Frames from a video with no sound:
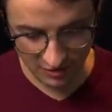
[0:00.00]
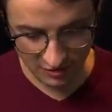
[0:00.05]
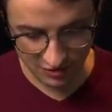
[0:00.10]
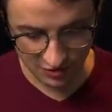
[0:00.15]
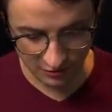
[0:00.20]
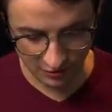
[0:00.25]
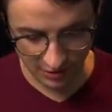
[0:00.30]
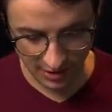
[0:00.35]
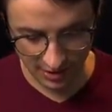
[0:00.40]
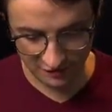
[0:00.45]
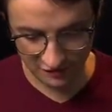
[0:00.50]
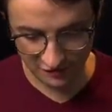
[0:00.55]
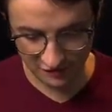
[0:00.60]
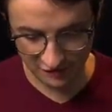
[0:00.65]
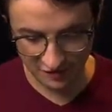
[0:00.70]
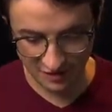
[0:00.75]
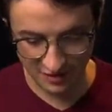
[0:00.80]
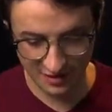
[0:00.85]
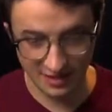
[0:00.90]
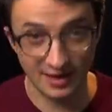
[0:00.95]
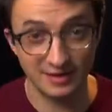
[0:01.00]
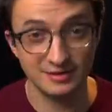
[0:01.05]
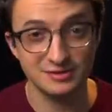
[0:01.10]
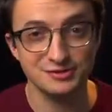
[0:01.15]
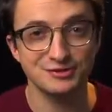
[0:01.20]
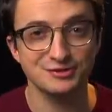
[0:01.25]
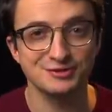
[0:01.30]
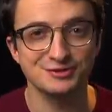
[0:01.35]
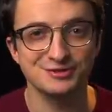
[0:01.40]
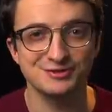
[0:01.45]
So let's get
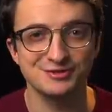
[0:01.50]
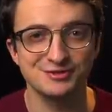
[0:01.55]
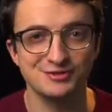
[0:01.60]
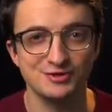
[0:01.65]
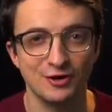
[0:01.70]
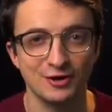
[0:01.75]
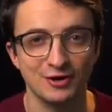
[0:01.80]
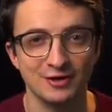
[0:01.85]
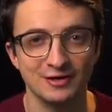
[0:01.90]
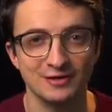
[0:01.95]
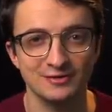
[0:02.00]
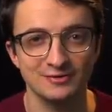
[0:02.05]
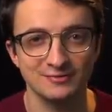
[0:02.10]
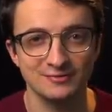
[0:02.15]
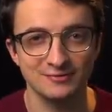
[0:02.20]
started.